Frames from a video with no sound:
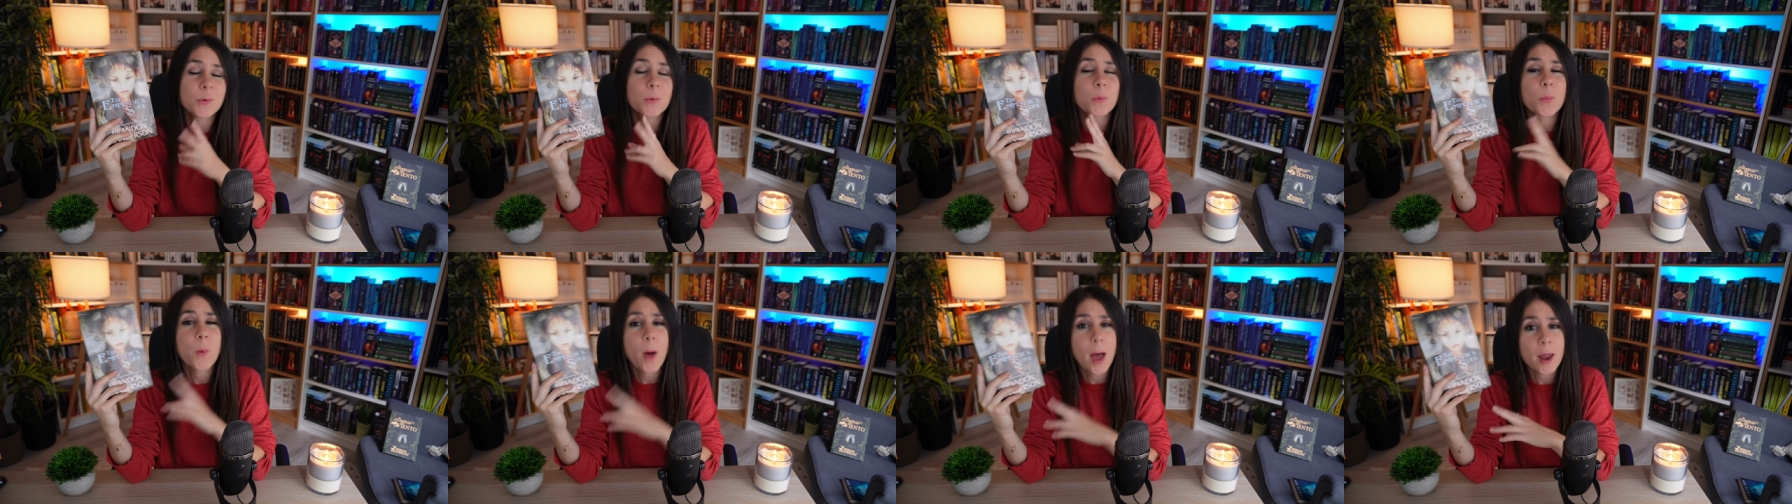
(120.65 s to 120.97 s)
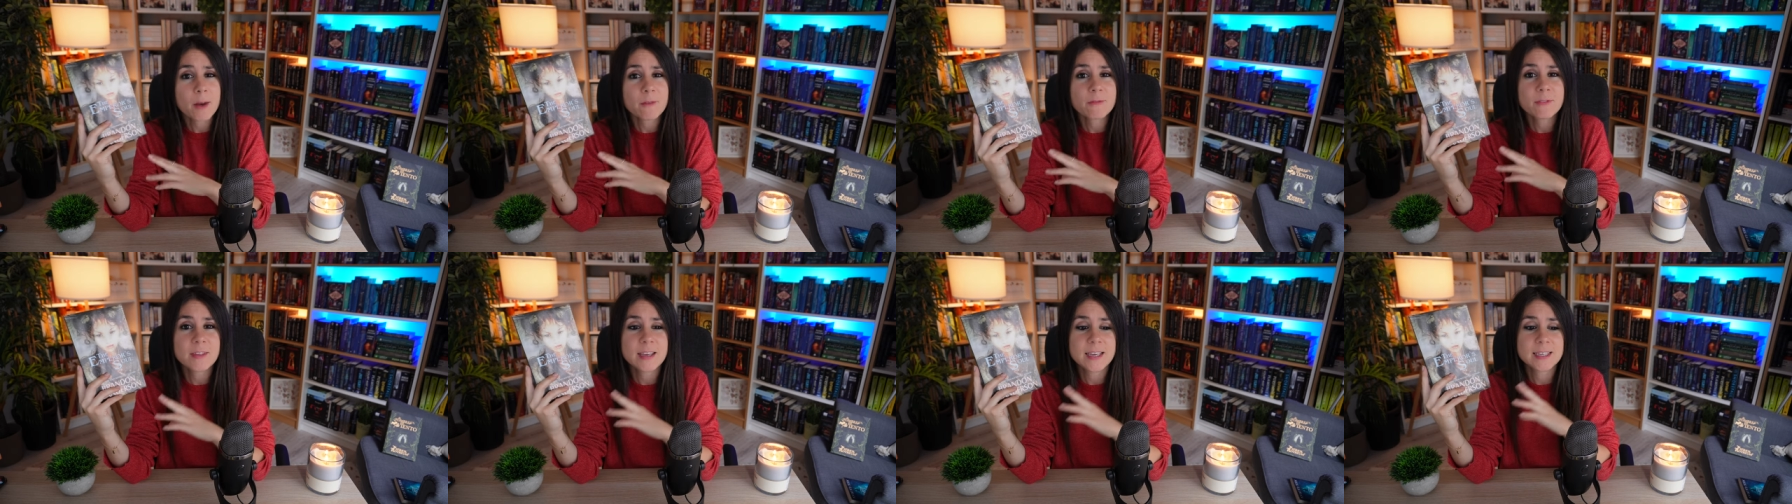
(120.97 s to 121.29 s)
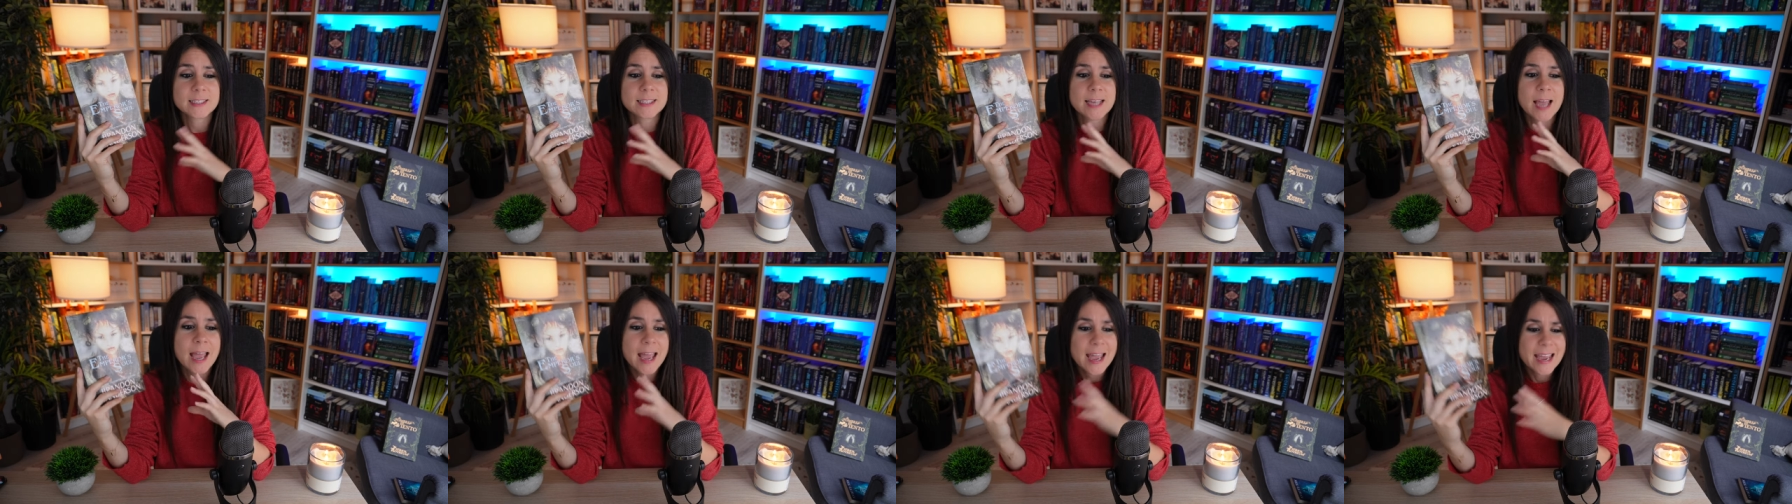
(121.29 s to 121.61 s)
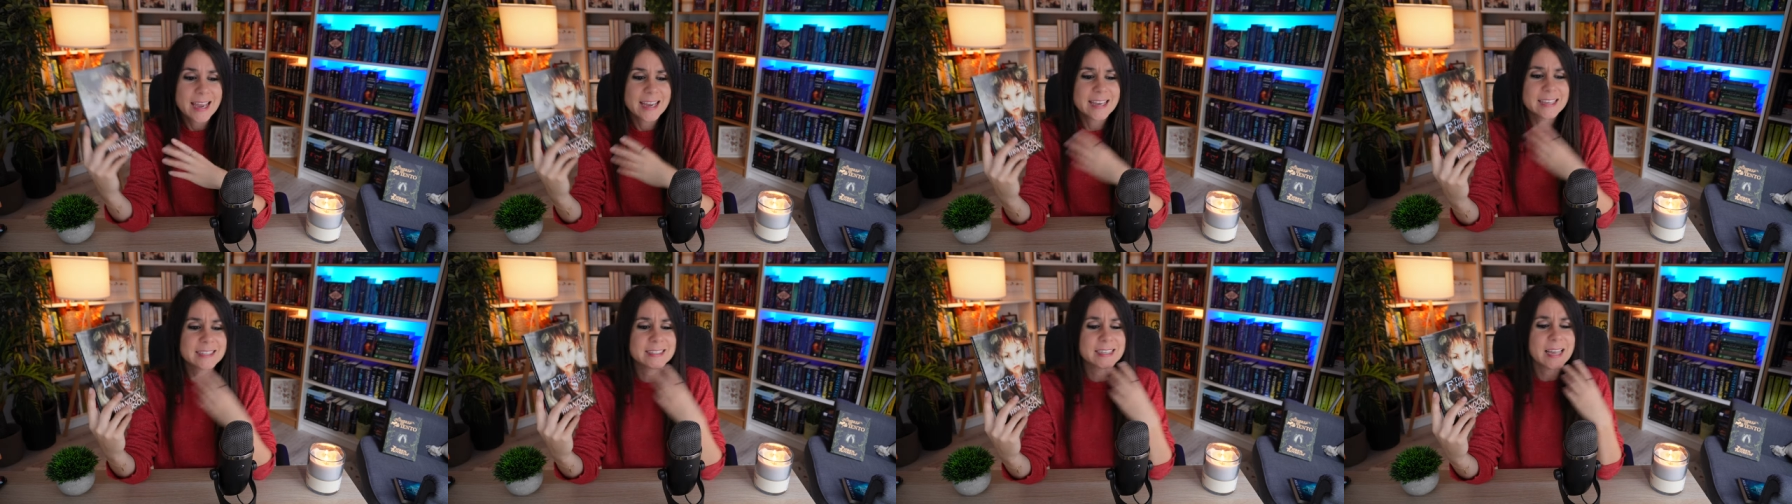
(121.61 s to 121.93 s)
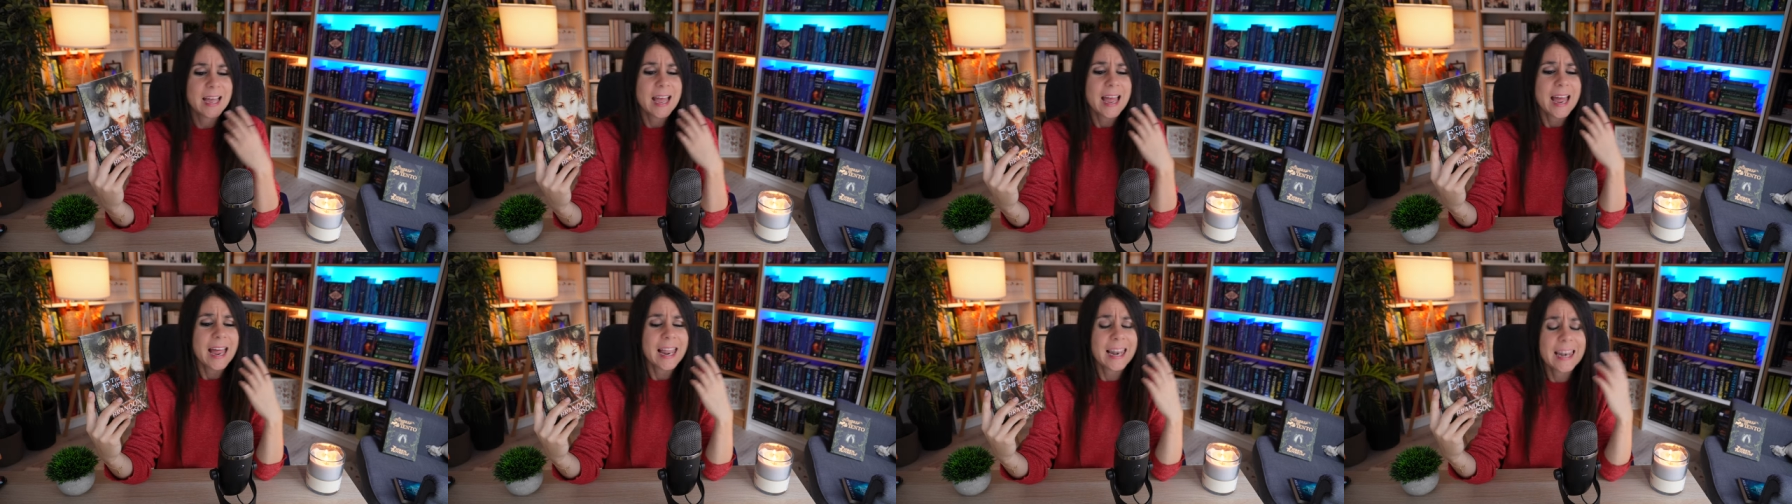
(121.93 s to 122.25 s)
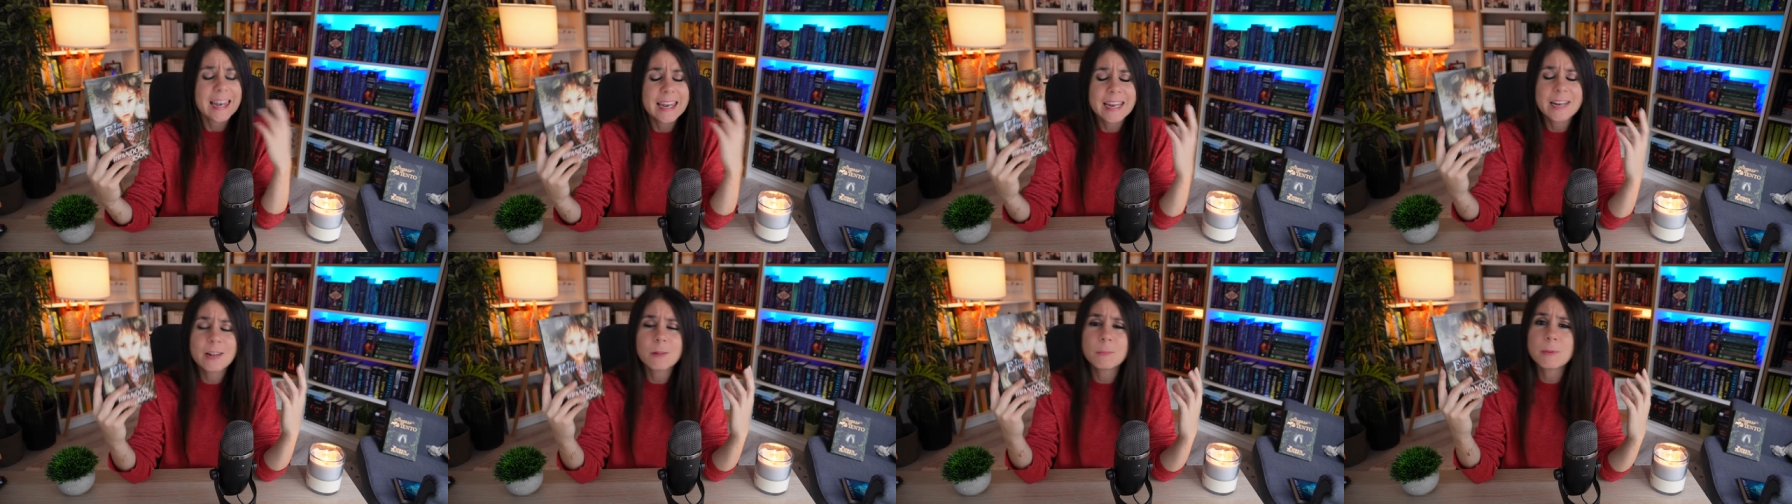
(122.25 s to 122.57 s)
One of these is a
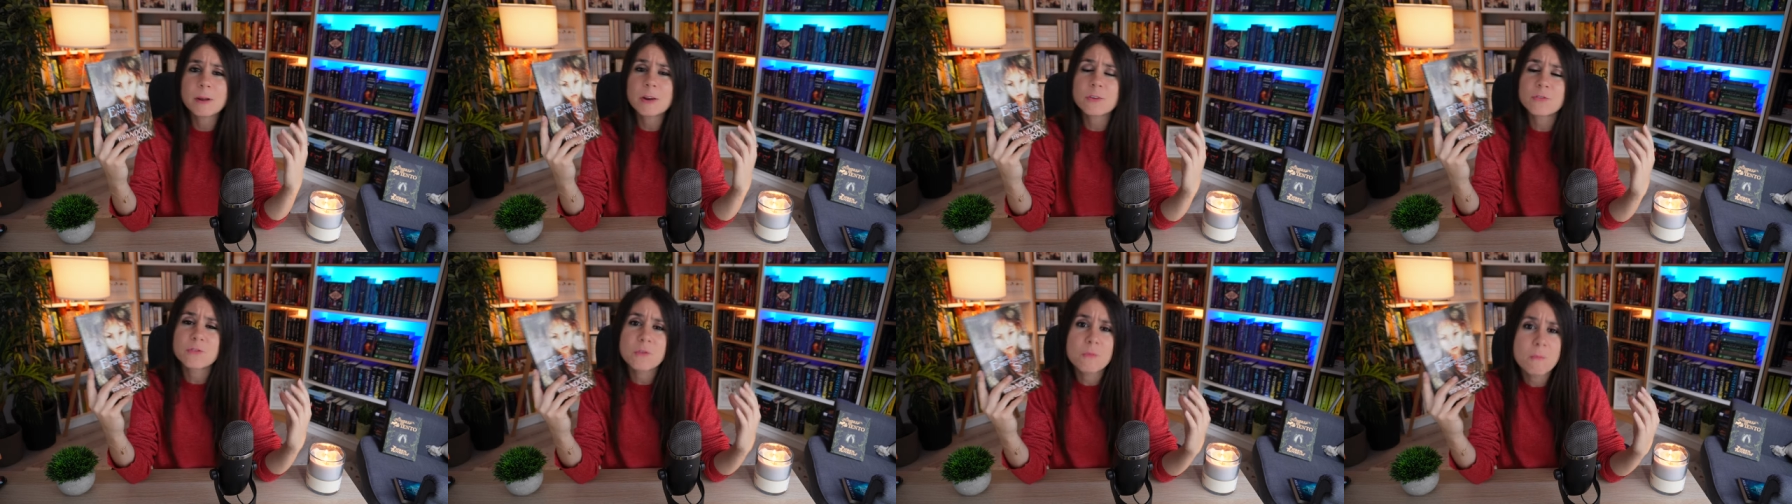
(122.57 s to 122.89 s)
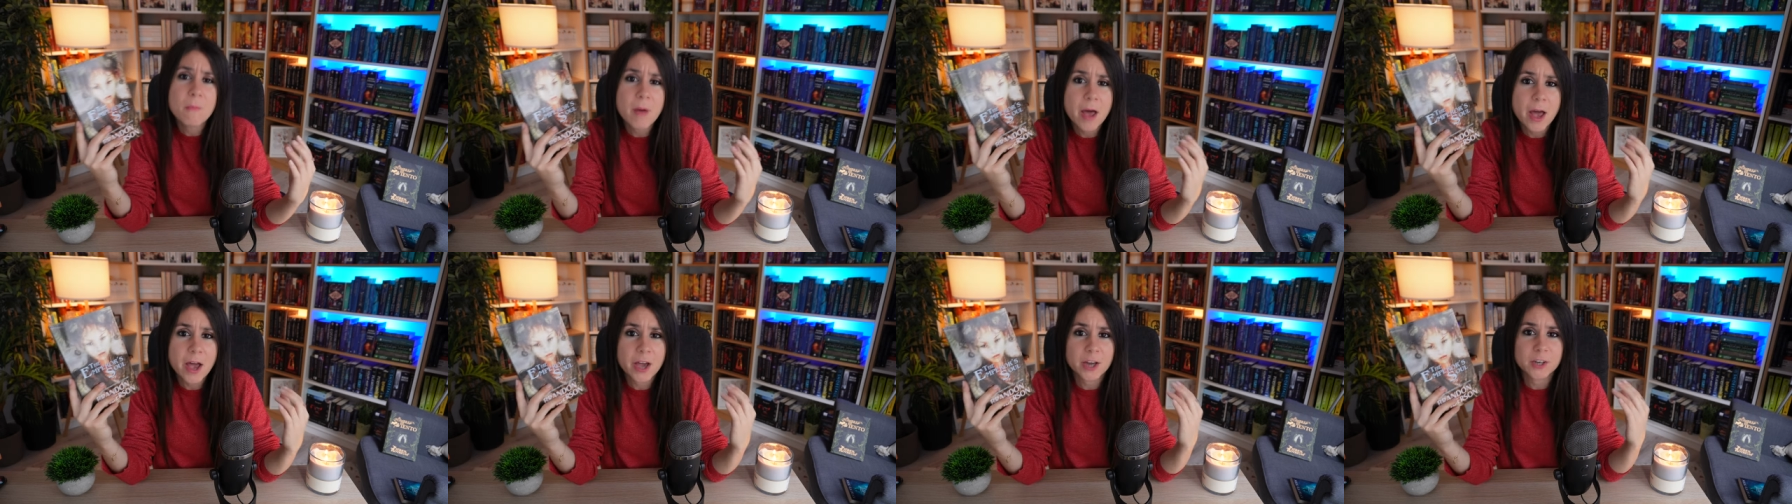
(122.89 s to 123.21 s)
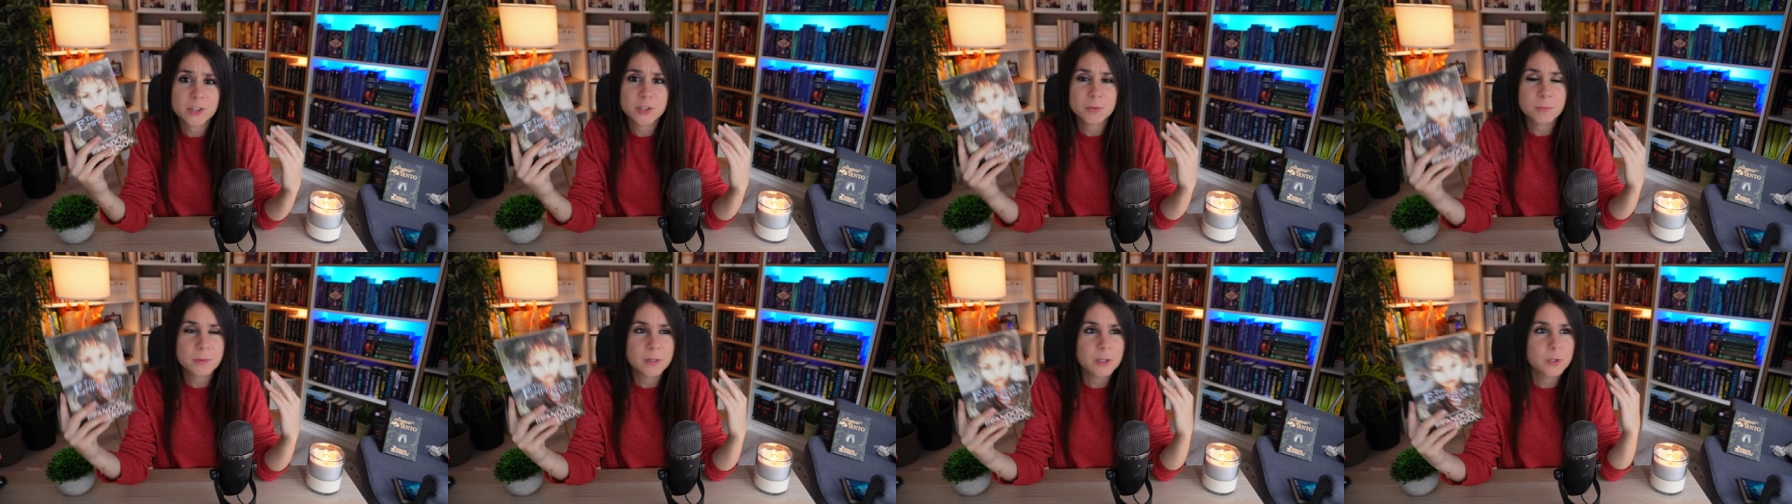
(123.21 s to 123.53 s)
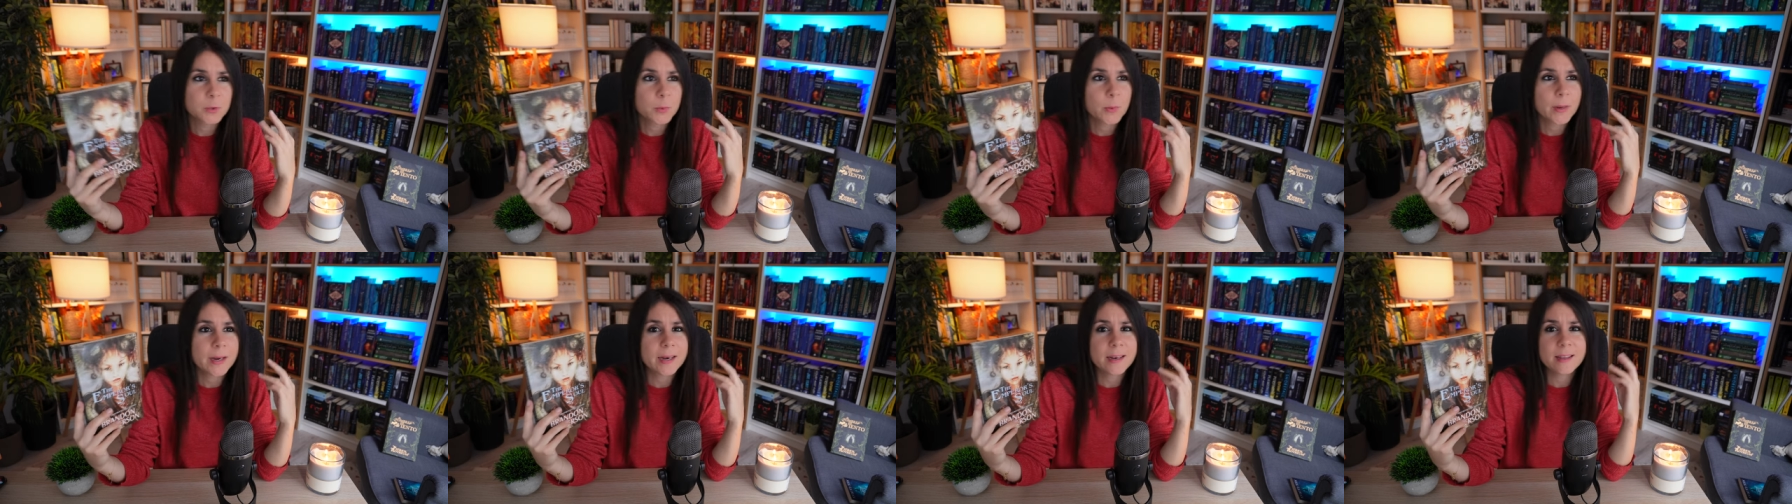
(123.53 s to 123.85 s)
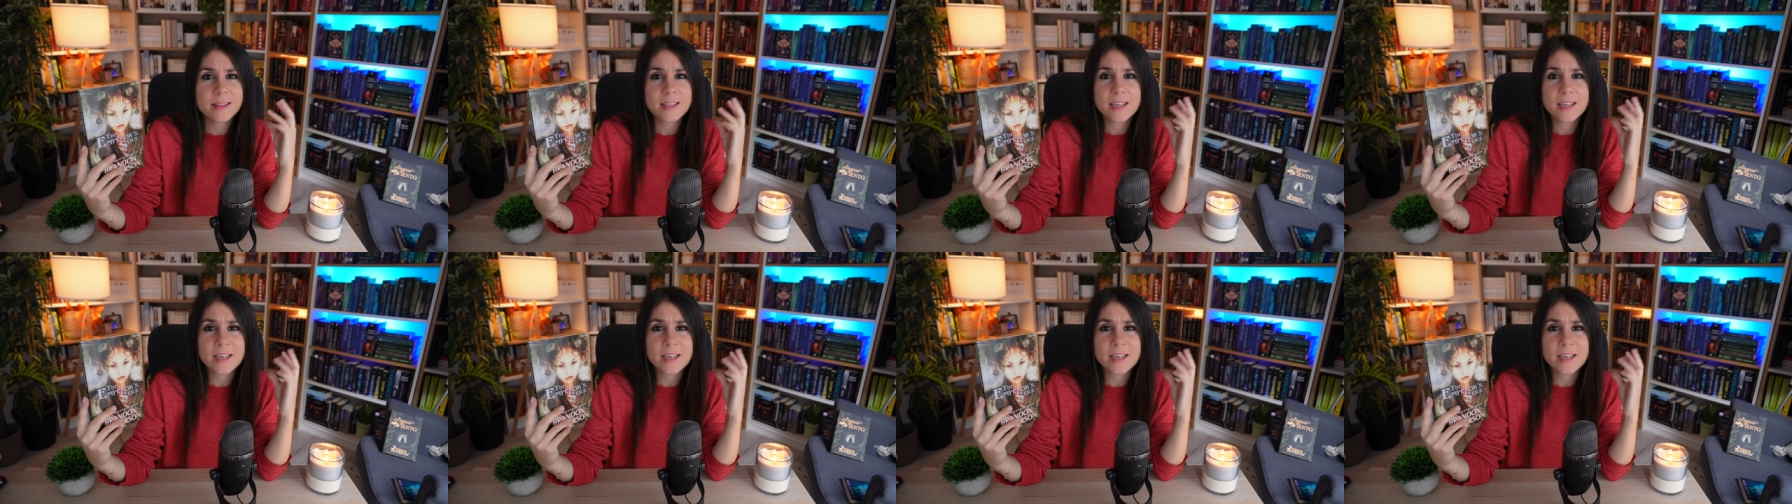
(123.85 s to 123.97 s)
little bit of a merge between